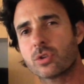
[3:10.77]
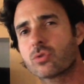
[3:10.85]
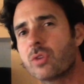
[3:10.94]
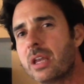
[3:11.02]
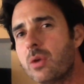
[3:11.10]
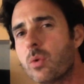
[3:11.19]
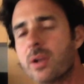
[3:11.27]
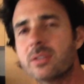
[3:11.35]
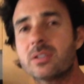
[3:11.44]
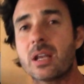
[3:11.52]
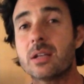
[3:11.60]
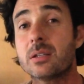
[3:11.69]
The green
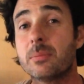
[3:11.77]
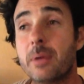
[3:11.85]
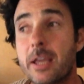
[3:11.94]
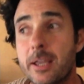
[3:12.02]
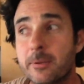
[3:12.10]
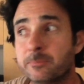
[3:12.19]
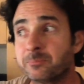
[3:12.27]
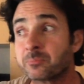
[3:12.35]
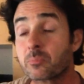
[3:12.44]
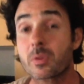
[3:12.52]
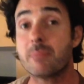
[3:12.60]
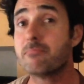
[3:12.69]
ones tend to be
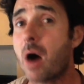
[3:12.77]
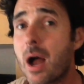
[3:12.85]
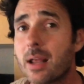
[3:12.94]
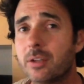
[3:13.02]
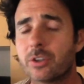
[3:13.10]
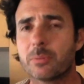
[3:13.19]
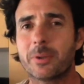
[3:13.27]
milder,